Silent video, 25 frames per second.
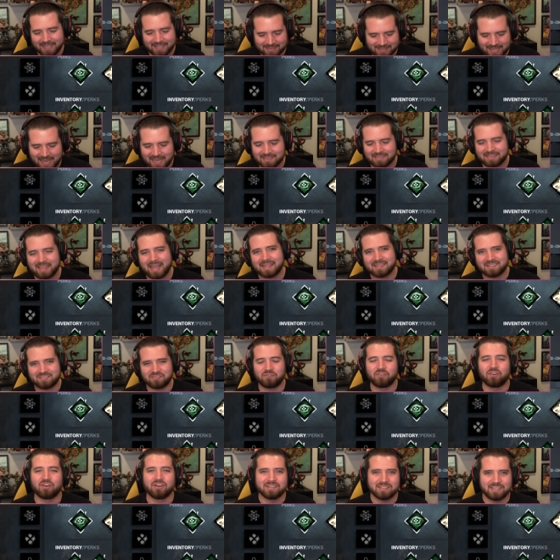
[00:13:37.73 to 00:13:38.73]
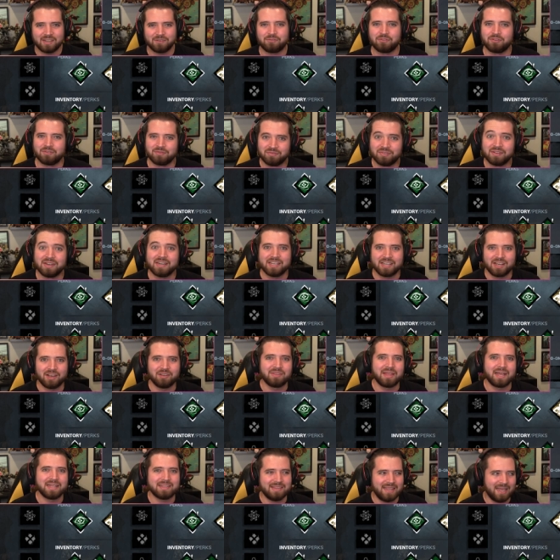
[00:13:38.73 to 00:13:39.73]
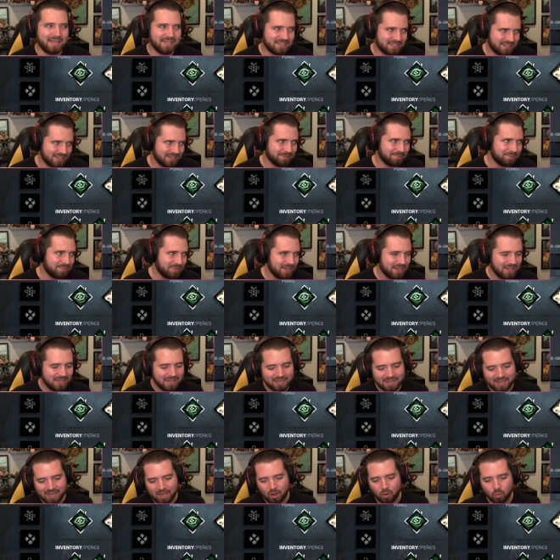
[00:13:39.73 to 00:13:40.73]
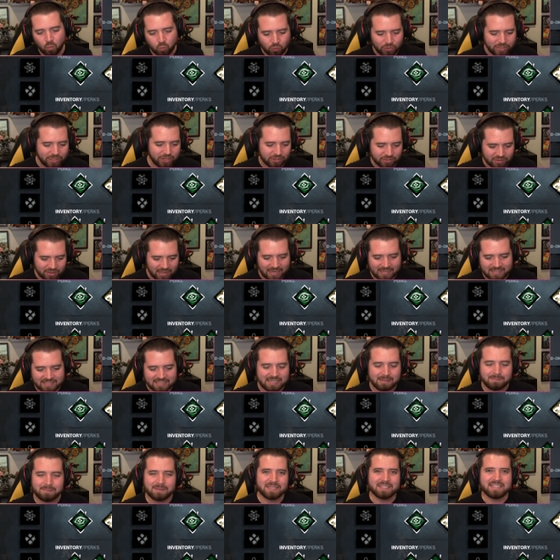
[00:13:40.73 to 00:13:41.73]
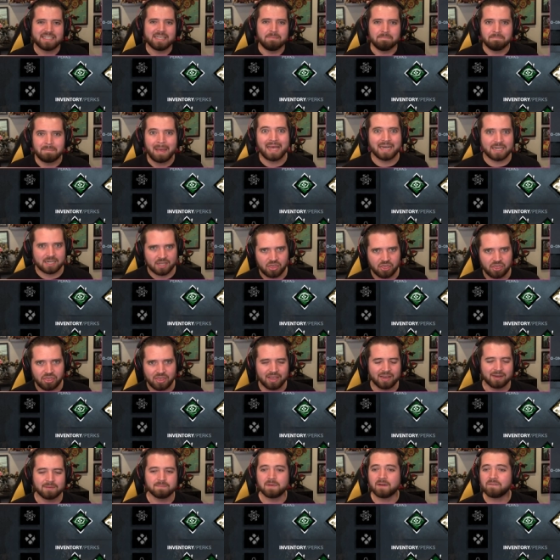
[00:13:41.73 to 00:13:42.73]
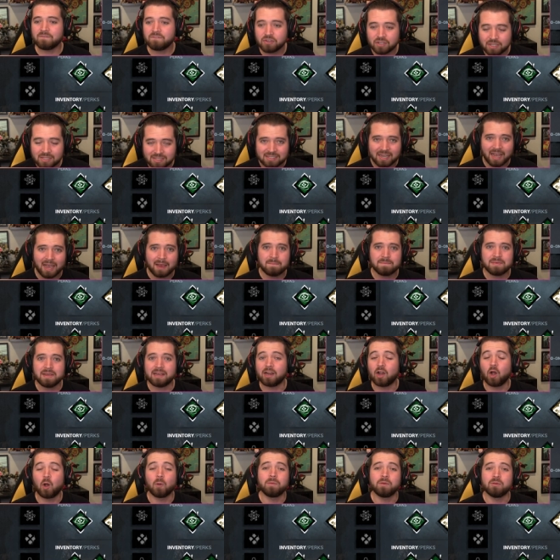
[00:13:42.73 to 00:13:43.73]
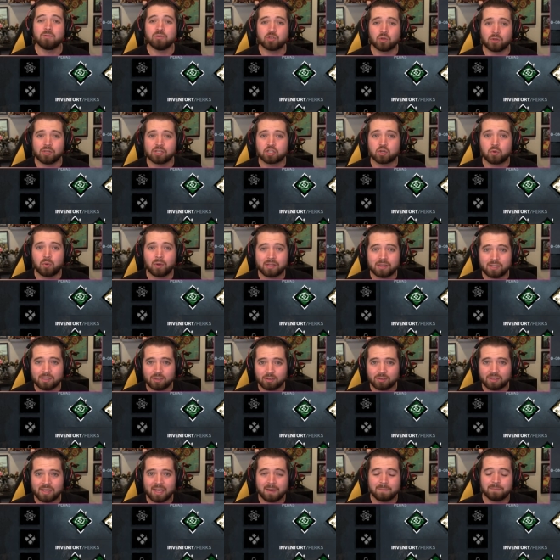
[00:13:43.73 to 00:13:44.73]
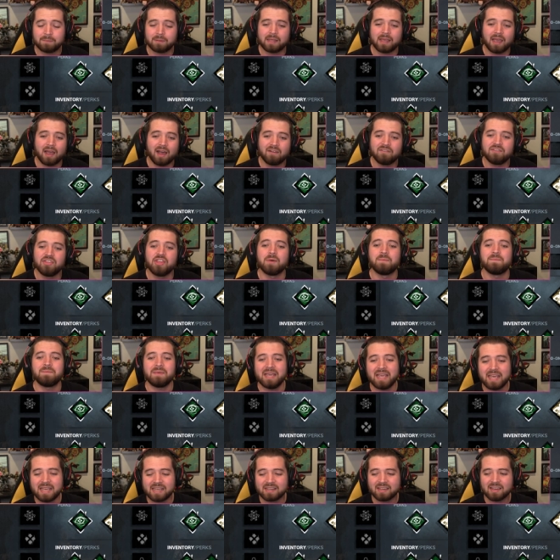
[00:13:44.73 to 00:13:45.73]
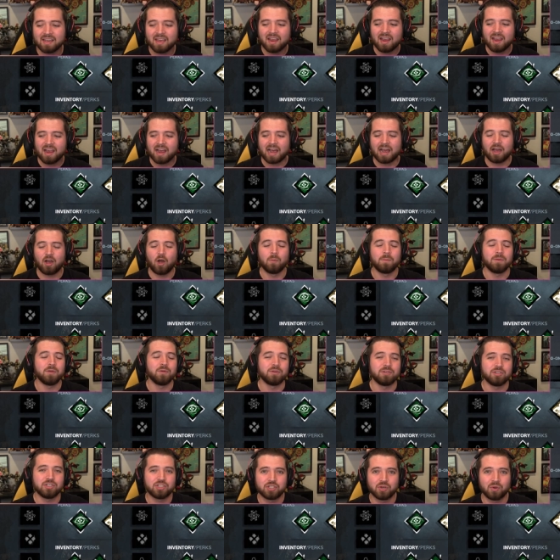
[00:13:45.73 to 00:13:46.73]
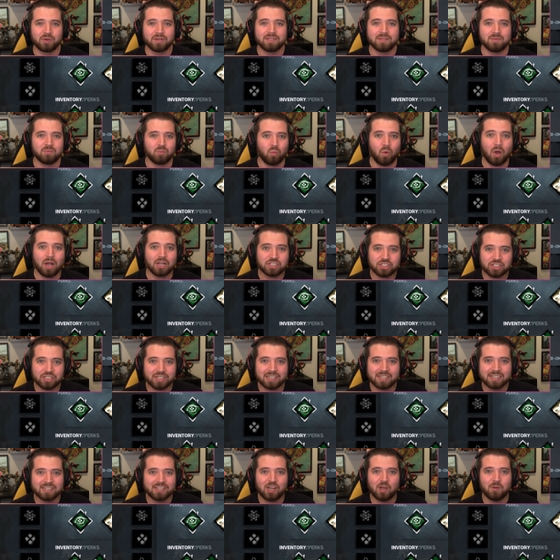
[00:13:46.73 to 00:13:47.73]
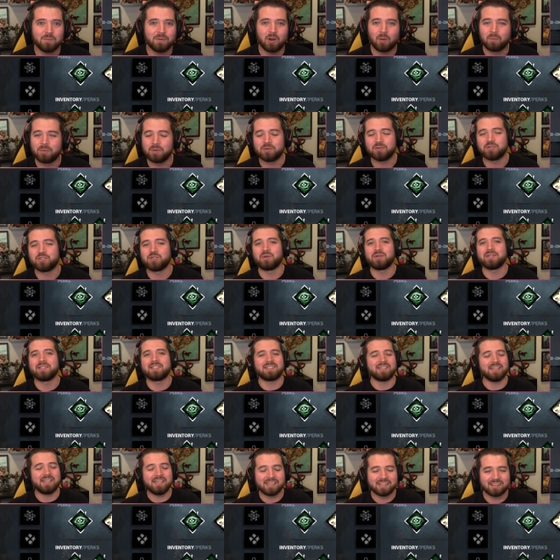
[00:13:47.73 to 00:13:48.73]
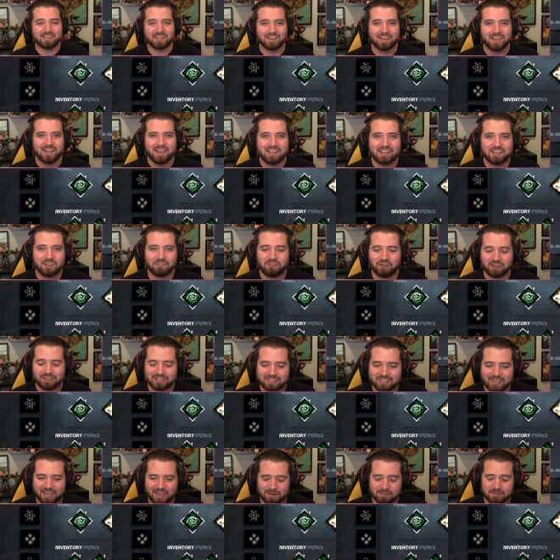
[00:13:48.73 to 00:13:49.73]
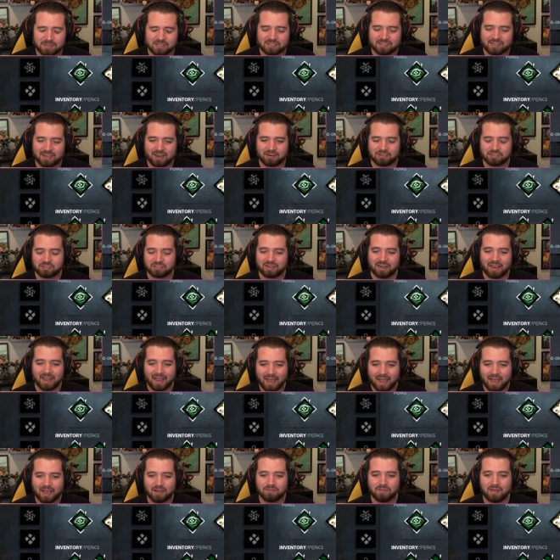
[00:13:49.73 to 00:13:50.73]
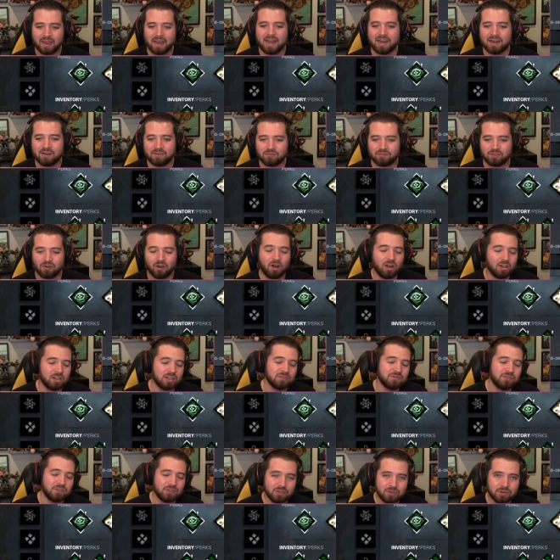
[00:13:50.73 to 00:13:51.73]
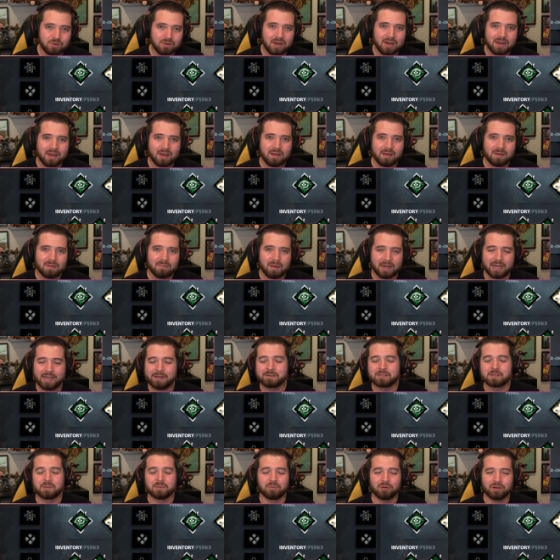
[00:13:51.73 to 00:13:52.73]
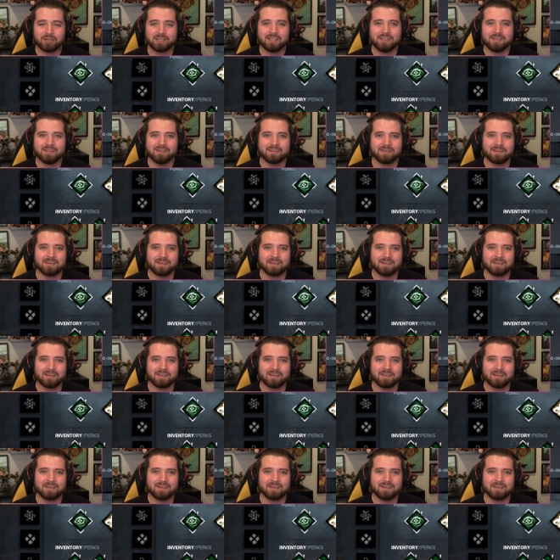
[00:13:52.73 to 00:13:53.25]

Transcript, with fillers: that that's for a different video that that's a a weird like dbd meta thing but for the time being i hope you enjoyed this quick little gameplay of the pig i hope you enjoyed watching it a little bit I hope you enjoyed seeing the the fun times this character can have and for all of you my name is Zabricki,